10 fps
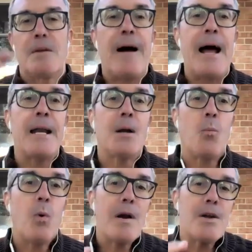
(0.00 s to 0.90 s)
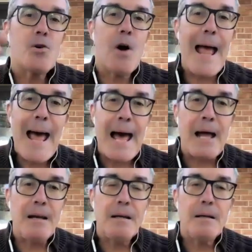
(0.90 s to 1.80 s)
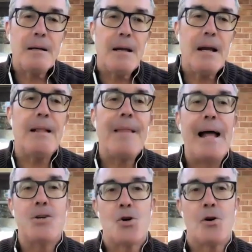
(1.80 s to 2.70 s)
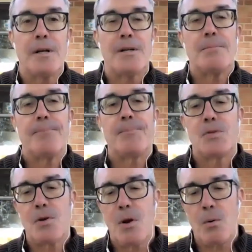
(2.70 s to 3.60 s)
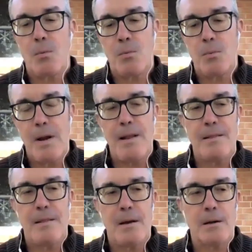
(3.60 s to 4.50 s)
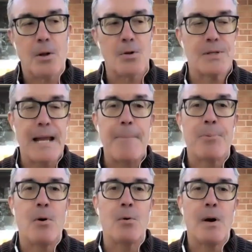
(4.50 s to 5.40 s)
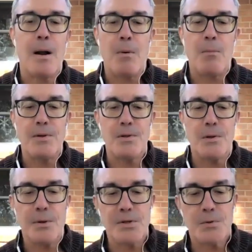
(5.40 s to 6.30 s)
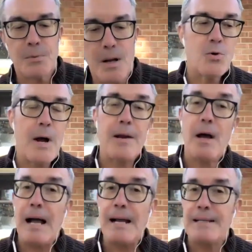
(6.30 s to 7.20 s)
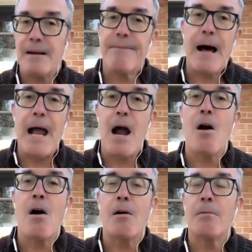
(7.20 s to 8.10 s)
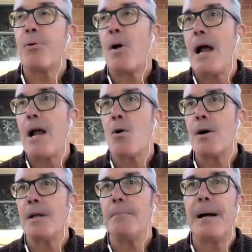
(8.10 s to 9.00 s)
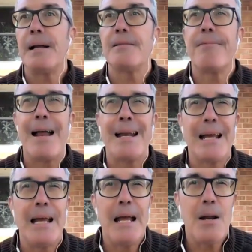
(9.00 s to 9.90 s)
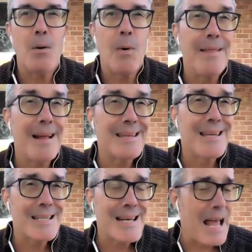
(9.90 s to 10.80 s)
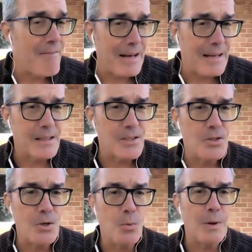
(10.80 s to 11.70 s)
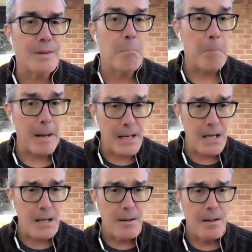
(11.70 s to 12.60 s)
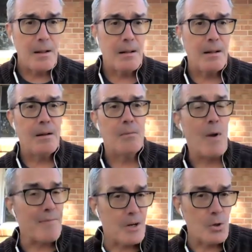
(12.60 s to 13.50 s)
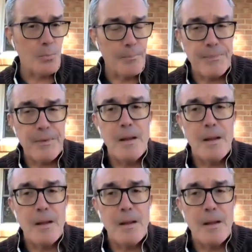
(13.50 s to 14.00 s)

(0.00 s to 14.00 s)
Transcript: defining where you're at in that journey. So in the Close the Gap program, what we do is we try to identify our priority by defining it in a way that doesn't have anything to do with money, revenue,